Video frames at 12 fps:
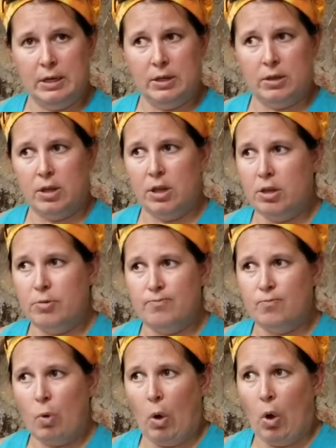the
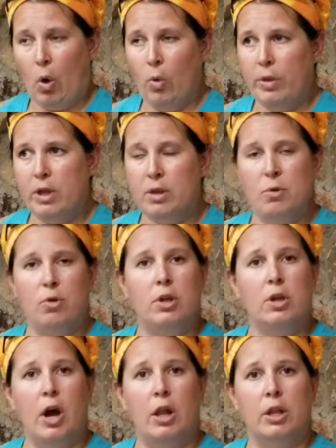only community
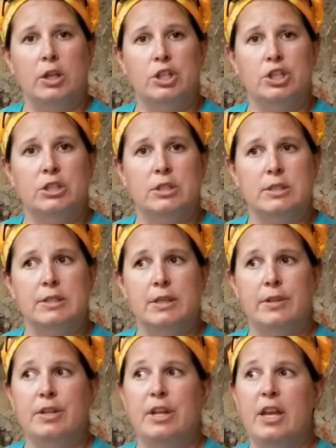college in
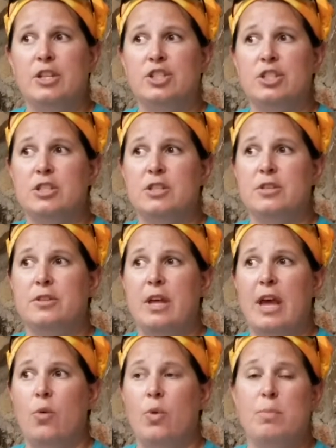the nation
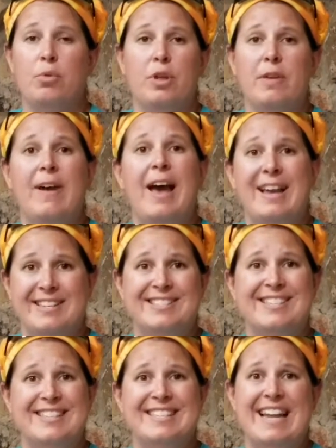that we believe has
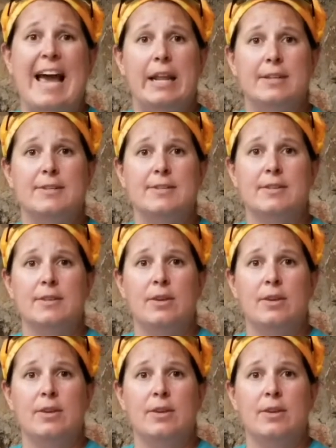this status,